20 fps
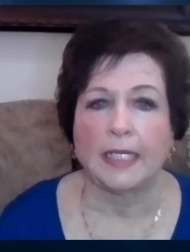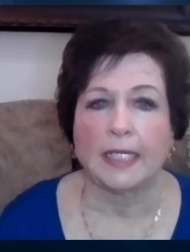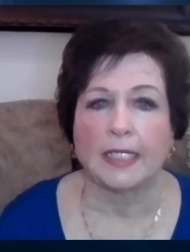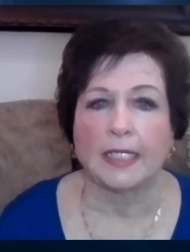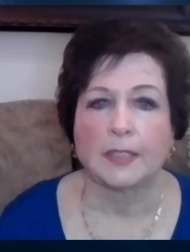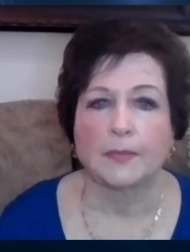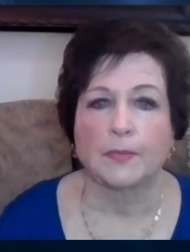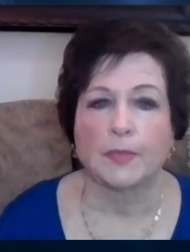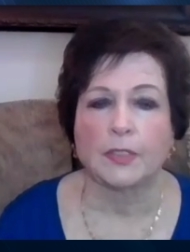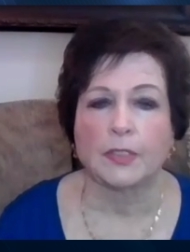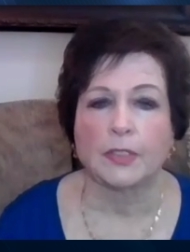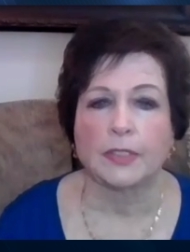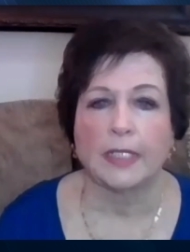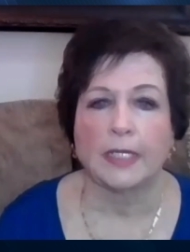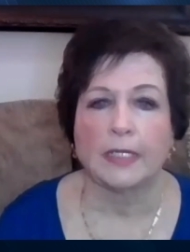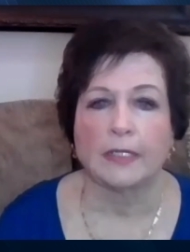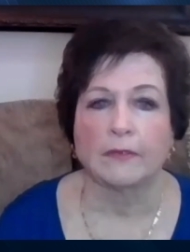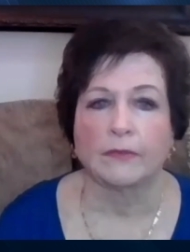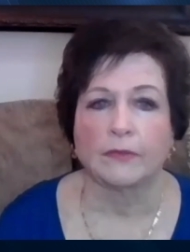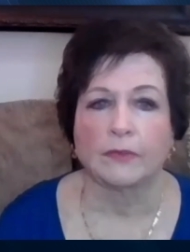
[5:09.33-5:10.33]
experts
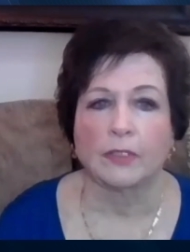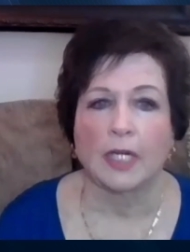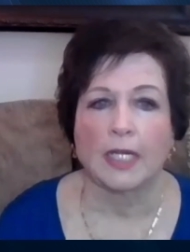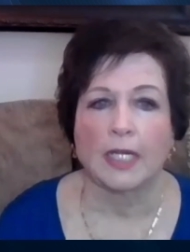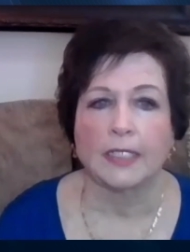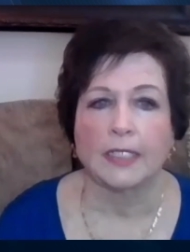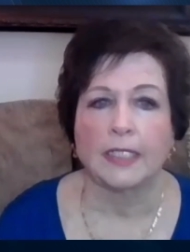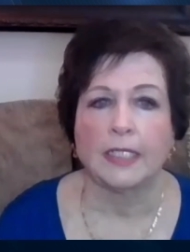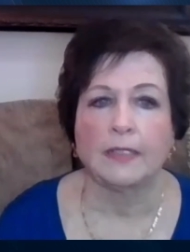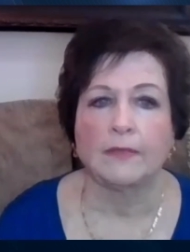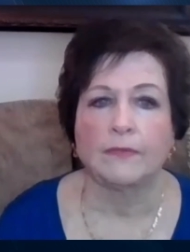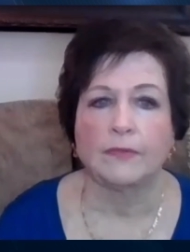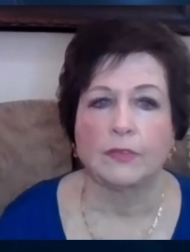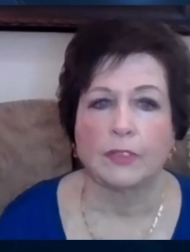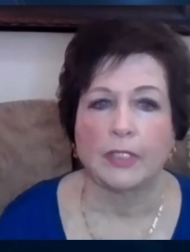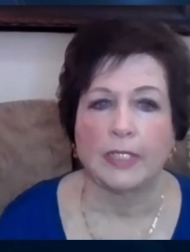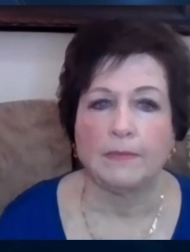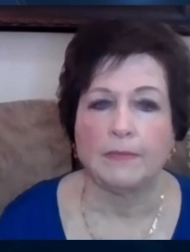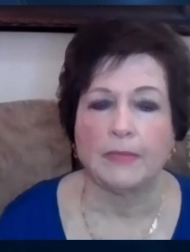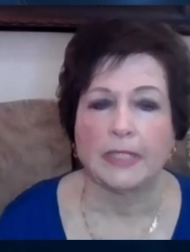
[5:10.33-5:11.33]
and a variety of
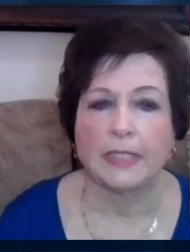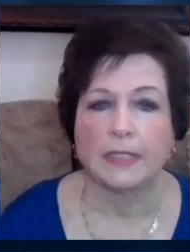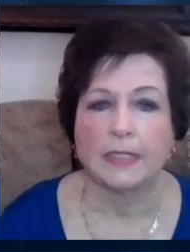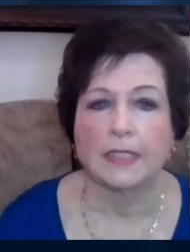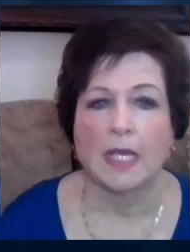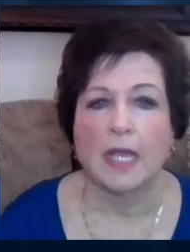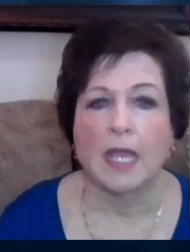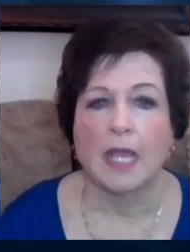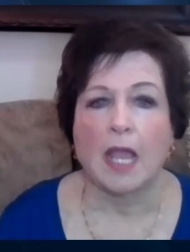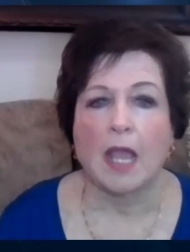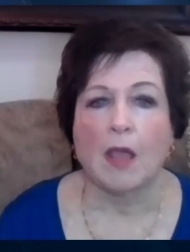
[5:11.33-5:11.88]
treatments.